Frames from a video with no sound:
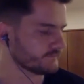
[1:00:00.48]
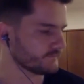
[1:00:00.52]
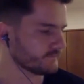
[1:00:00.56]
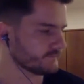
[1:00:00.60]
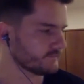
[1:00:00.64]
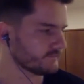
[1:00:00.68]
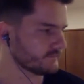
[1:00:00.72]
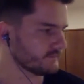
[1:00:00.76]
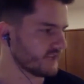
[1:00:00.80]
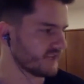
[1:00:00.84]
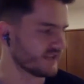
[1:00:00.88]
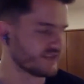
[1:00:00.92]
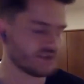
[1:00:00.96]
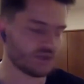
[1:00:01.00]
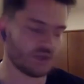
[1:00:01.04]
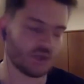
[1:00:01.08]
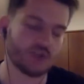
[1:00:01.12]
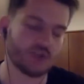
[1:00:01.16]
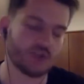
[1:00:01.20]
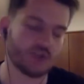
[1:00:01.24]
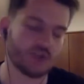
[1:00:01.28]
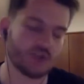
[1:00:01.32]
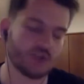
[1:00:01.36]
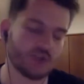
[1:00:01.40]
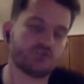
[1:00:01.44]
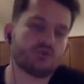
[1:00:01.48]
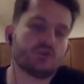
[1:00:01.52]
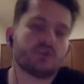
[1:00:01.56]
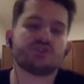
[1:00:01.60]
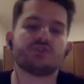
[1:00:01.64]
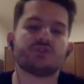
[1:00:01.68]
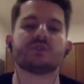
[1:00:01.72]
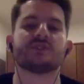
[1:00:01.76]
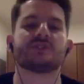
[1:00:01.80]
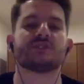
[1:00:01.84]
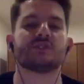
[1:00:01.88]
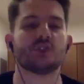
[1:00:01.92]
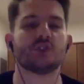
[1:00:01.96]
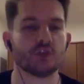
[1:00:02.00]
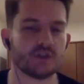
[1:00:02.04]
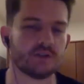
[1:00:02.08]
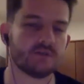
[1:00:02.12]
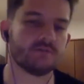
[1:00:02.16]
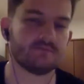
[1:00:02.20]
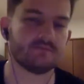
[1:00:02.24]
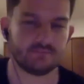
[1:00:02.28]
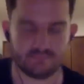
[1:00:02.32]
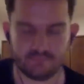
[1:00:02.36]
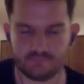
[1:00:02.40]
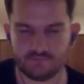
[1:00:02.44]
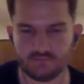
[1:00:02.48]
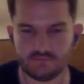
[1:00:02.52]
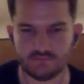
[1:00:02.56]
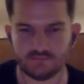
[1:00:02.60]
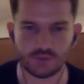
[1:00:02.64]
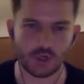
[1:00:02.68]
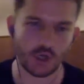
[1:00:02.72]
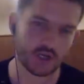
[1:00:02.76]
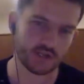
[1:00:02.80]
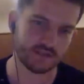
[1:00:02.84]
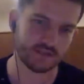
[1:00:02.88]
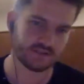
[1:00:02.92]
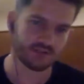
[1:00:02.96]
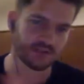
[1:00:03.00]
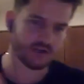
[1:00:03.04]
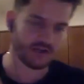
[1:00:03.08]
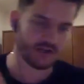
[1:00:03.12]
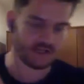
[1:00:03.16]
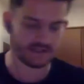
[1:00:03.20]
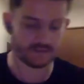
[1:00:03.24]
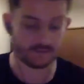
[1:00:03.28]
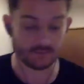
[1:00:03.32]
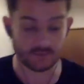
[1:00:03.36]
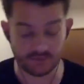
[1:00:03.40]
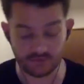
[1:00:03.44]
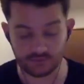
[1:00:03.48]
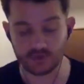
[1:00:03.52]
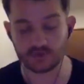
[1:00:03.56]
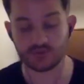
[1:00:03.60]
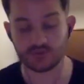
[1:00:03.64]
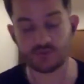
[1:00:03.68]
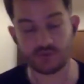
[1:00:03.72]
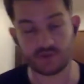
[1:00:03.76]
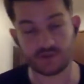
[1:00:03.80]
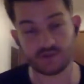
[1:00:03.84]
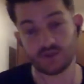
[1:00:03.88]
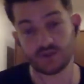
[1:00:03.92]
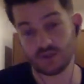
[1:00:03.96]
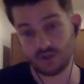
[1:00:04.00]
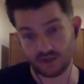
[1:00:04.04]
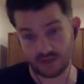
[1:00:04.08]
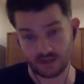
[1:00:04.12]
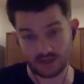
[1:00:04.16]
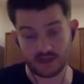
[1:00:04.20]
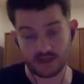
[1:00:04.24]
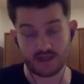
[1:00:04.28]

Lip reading: it's structure is good. Rockets are nice, but structure is good, and